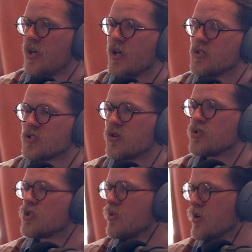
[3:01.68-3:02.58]
and
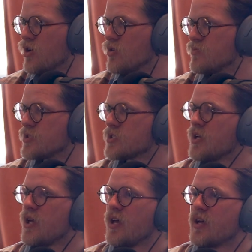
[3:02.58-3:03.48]
started showing
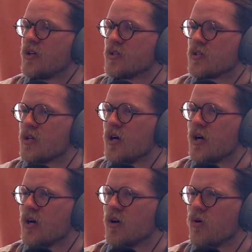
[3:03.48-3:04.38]
homes, and
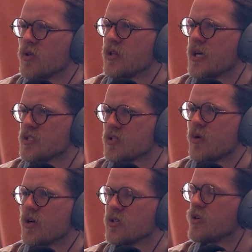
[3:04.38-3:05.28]
only lasted
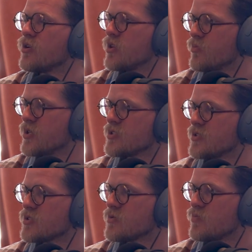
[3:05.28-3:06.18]
about a year in the
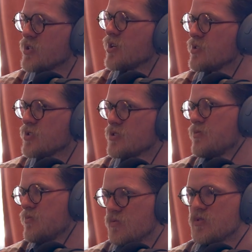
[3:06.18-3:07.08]
business
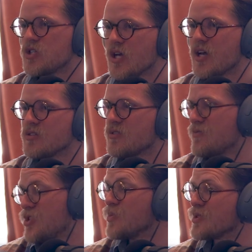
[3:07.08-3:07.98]
because she
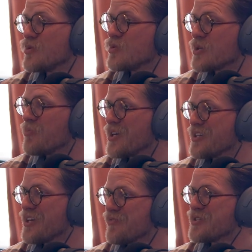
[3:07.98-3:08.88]
was losing
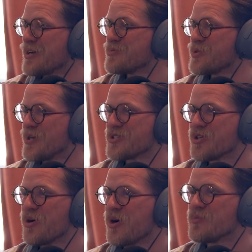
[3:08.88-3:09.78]
money every time she went to
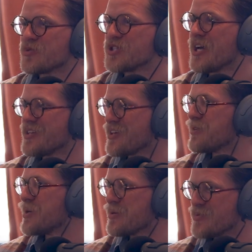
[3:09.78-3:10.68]
show homes. She had to
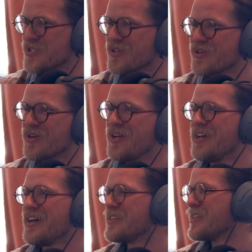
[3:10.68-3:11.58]
get a babysitter,
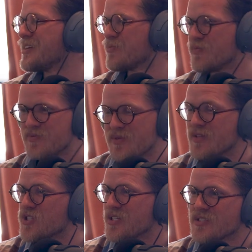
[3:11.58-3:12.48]
and then
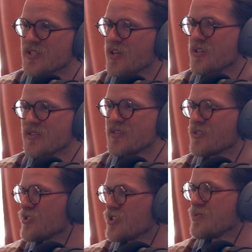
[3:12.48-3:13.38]
if she didn't sell
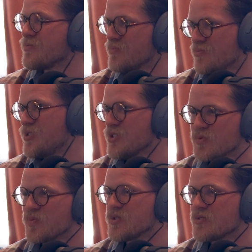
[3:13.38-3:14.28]
anything, she
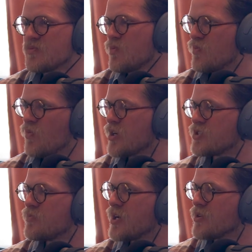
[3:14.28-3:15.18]
just was
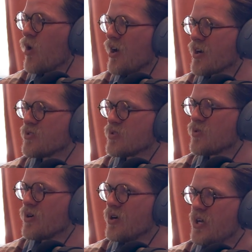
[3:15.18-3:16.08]
watching money walk out the door.